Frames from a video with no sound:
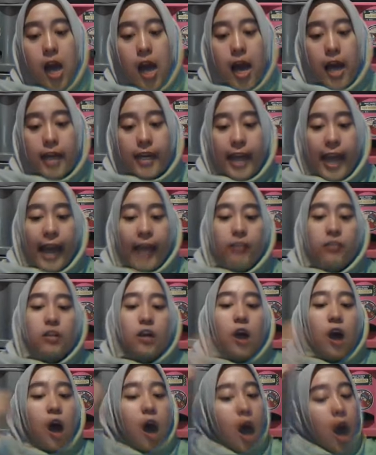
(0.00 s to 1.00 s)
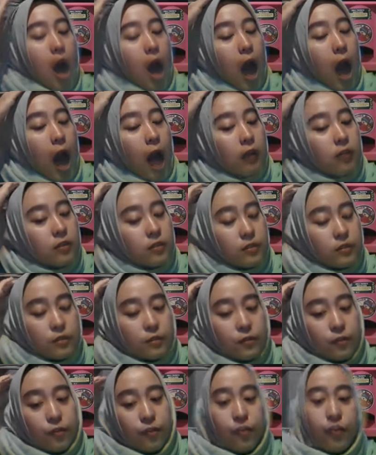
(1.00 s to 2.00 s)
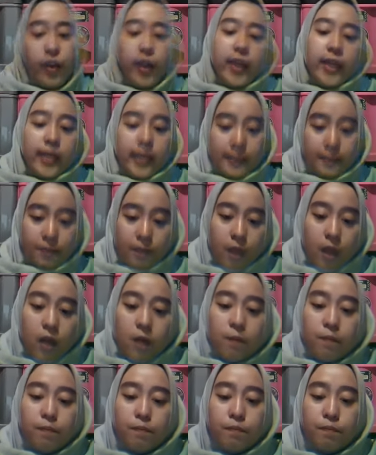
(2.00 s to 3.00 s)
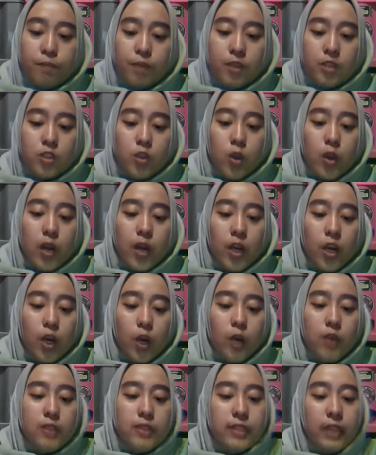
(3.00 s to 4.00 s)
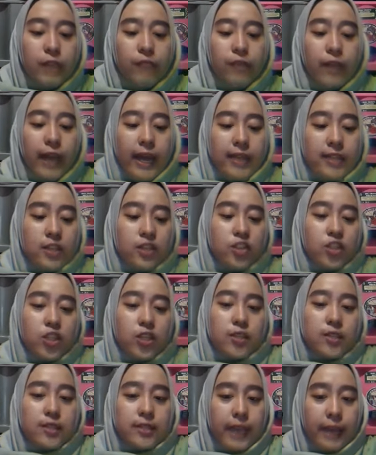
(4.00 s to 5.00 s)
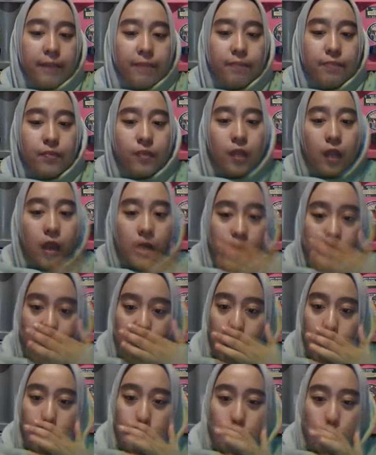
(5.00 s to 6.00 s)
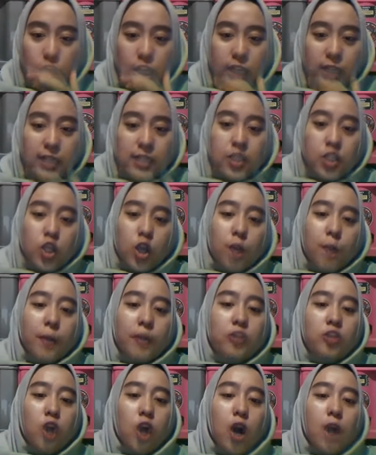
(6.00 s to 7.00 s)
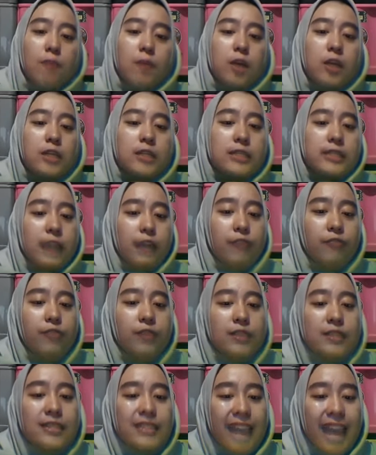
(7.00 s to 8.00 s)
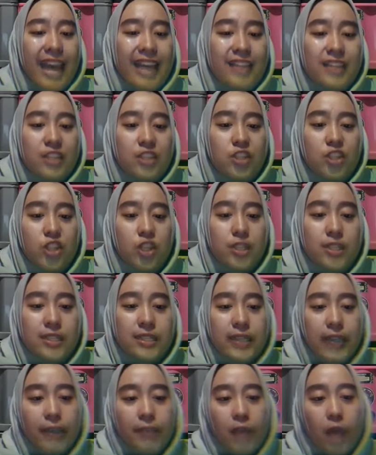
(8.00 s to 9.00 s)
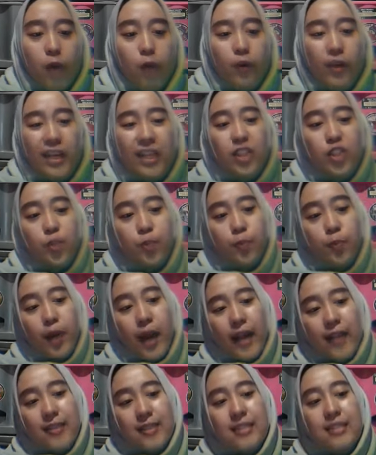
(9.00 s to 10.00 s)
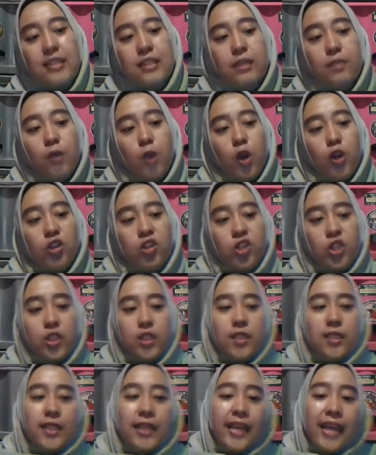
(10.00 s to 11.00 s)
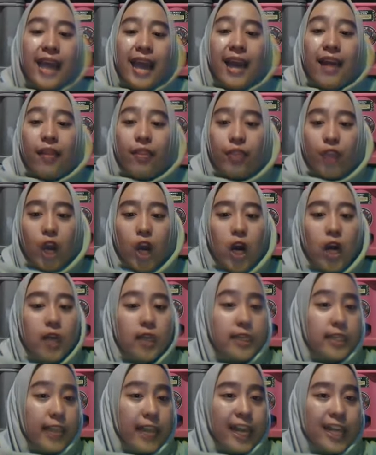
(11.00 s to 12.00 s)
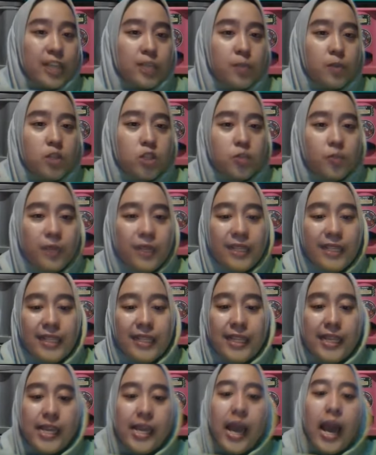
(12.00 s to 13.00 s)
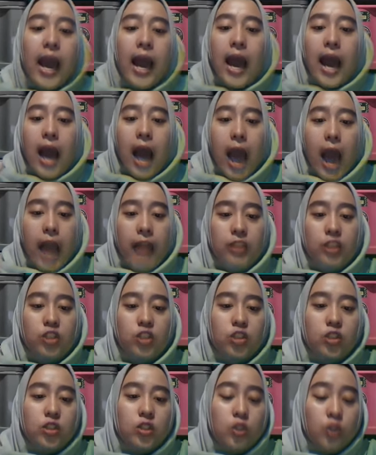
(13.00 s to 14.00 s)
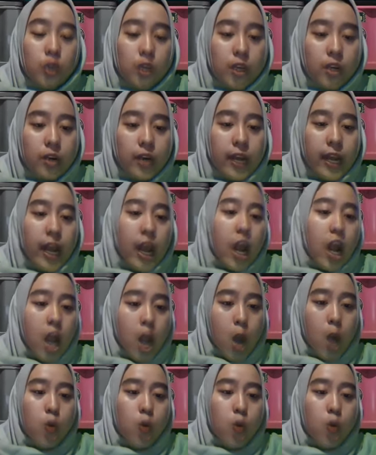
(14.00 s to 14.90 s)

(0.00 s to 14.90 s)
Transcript: Then, Fanny, personal growth 7 essential steps. So actually this topic talk about the 7 essential steps that we need to practice them continually. There are take responsibility, attitude to learning, know